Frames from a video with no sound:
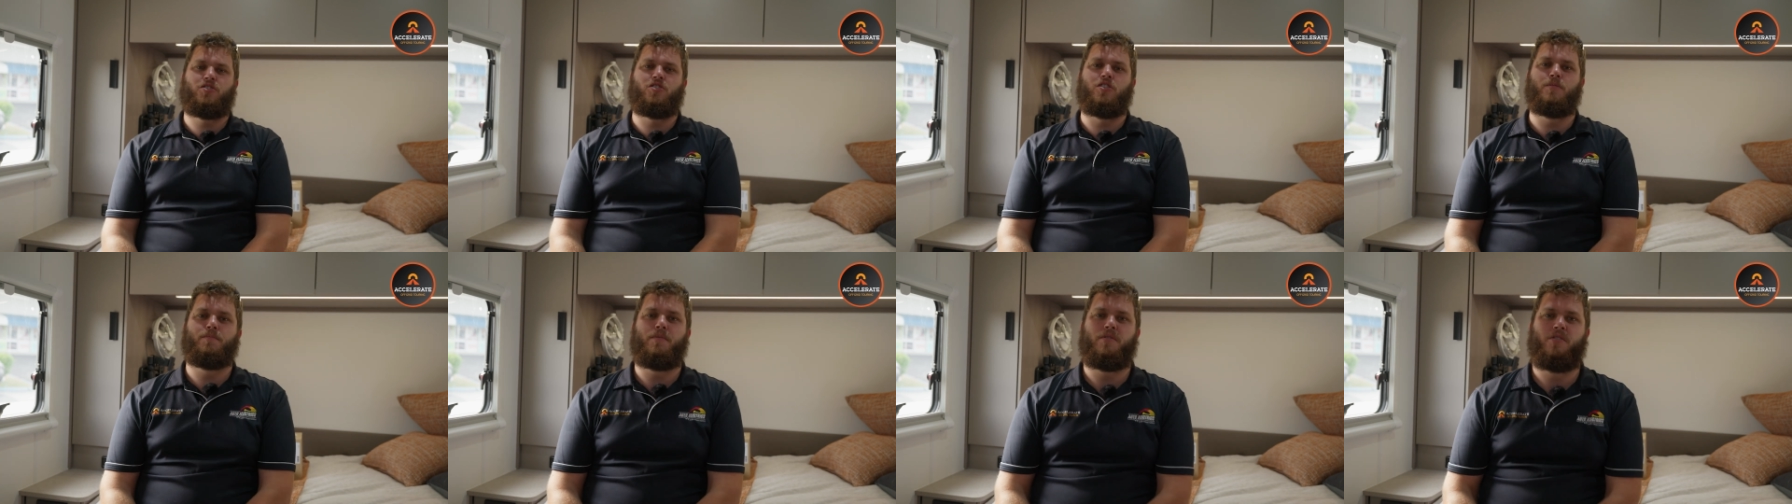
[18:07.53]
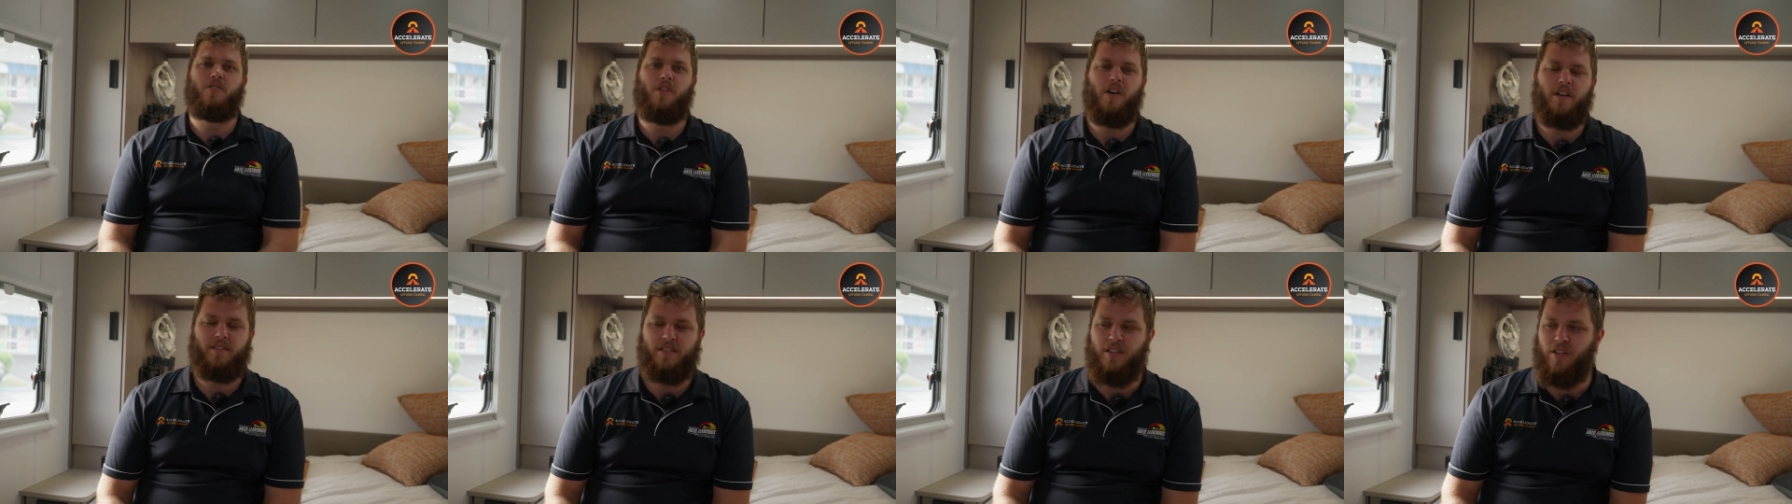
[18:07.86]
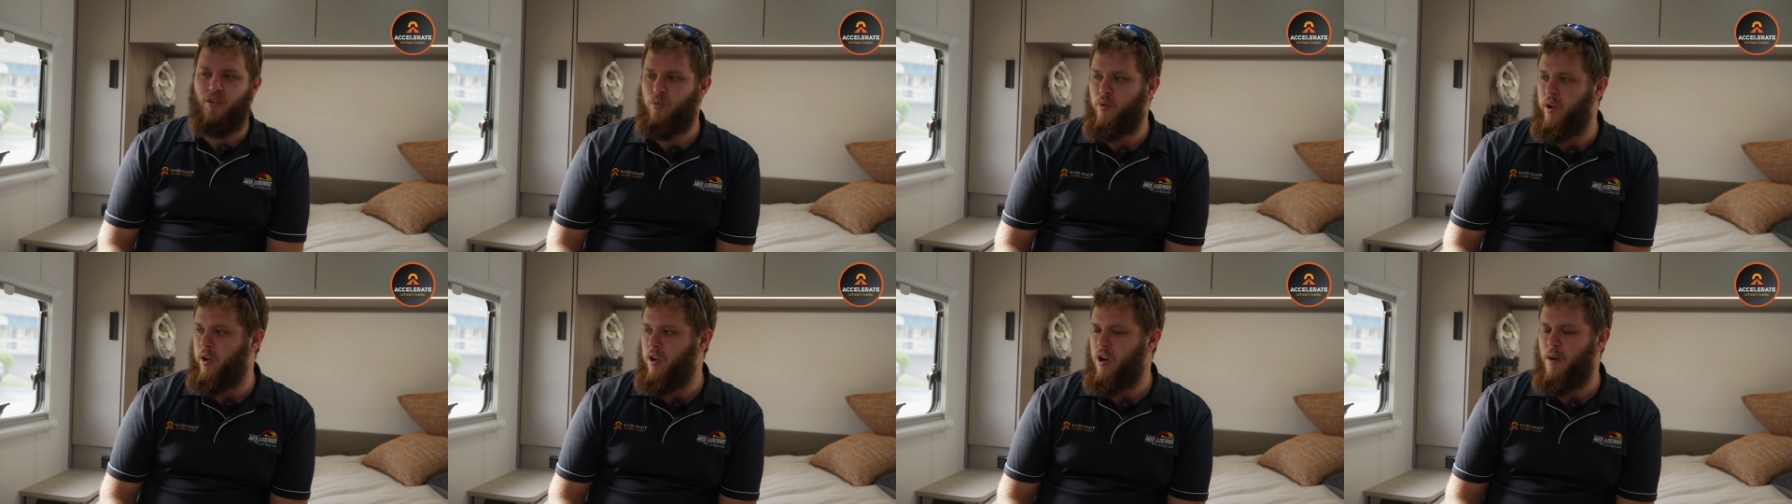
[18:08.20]
super nice
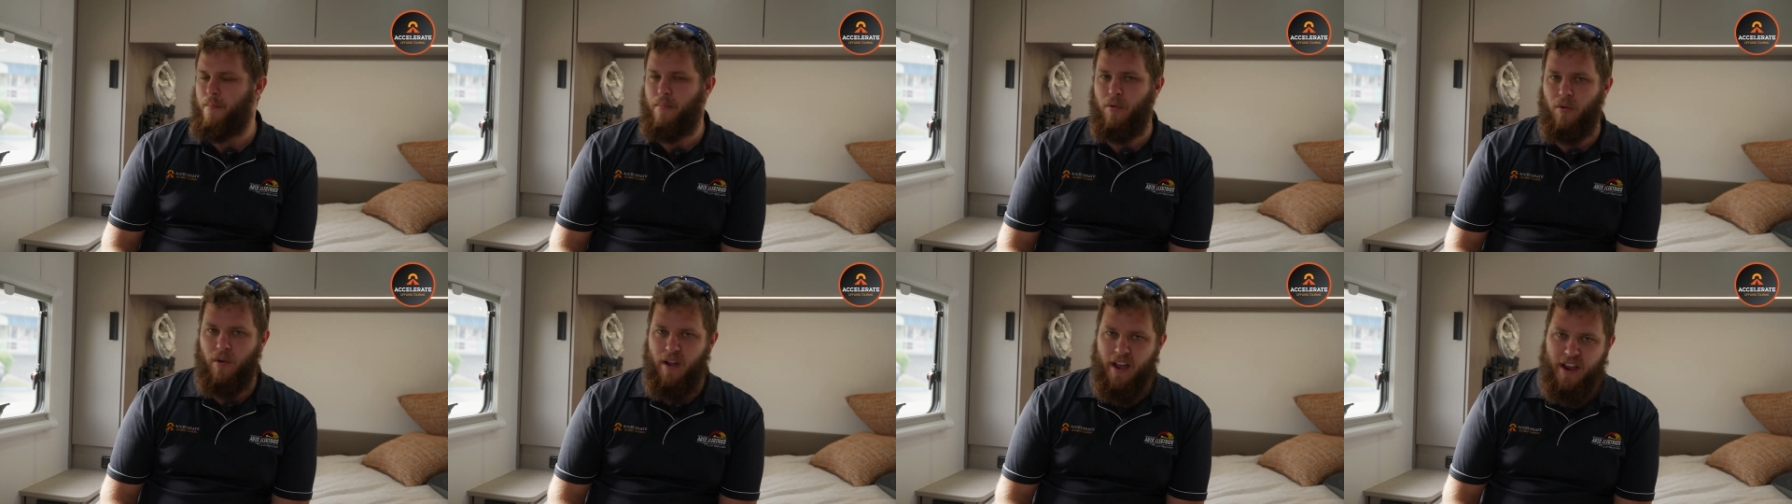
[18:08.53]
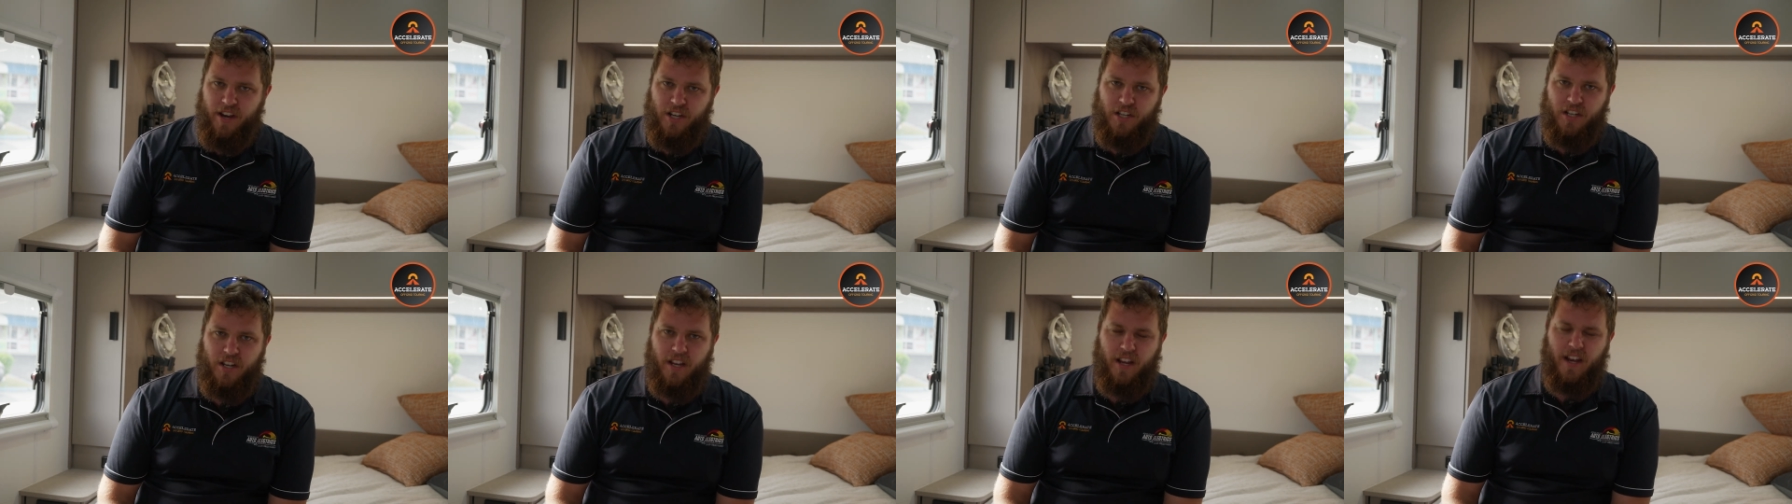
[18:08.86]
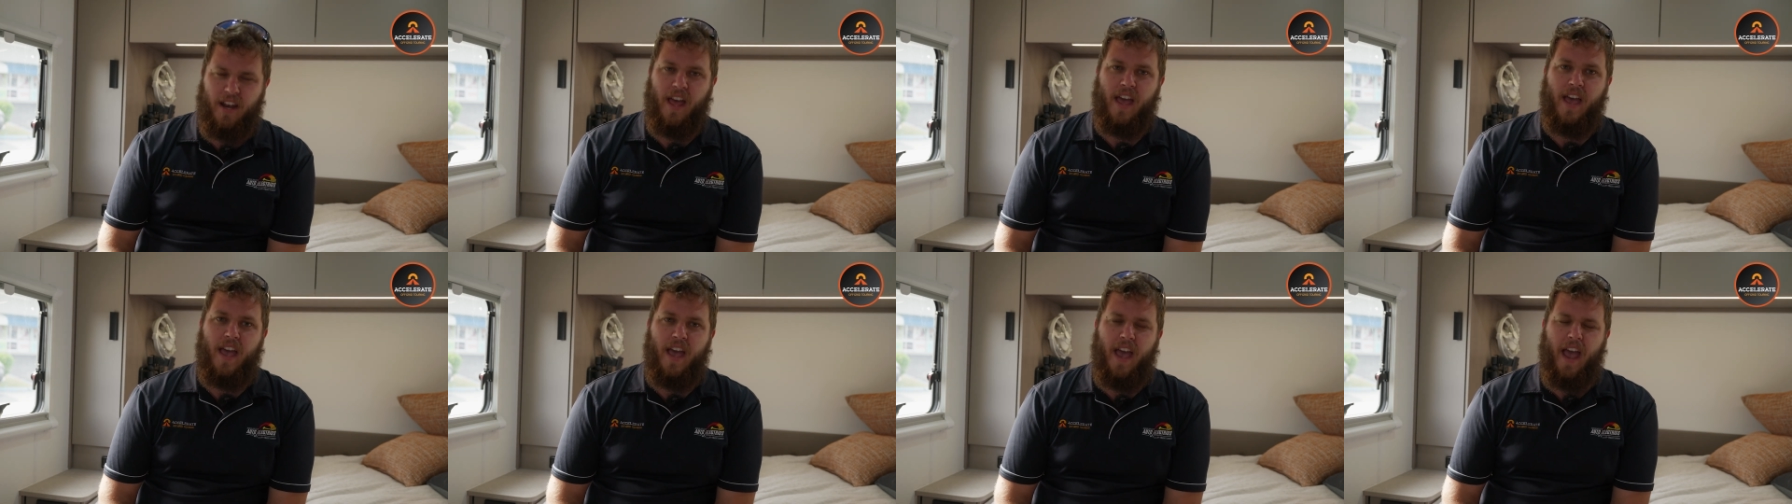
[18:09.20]
and quick
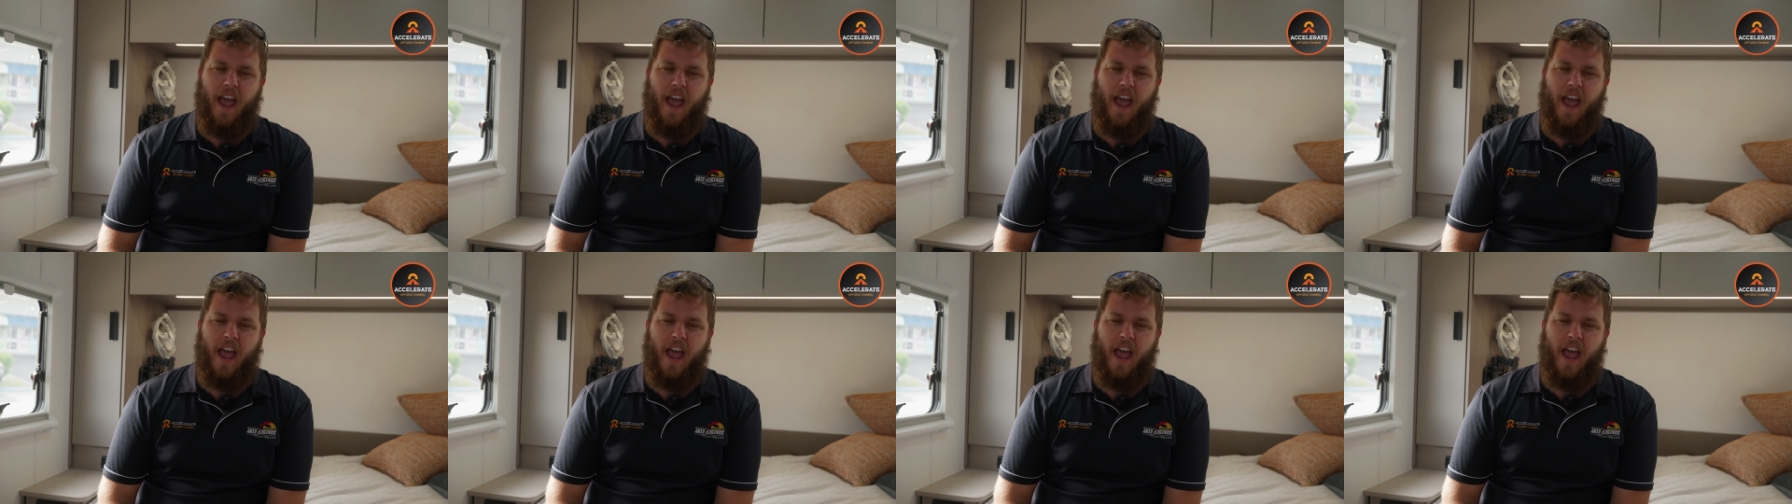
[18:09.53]
operation,